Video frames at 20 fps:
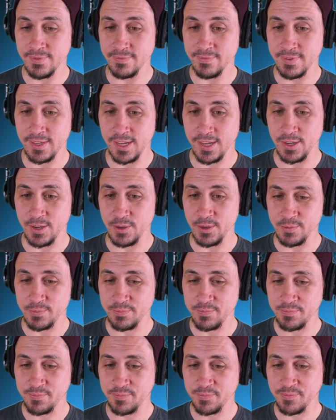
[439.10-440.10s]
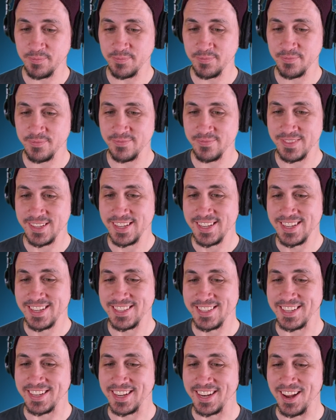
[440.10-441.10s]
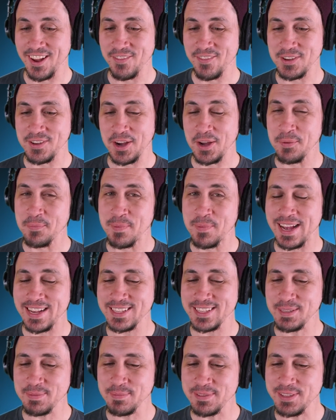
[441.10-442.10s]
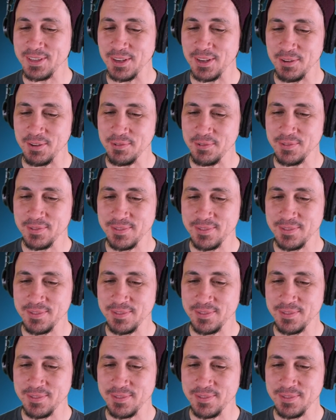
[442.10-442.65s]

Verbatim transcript: Uh-oh. Is he gonna have to unmask himself?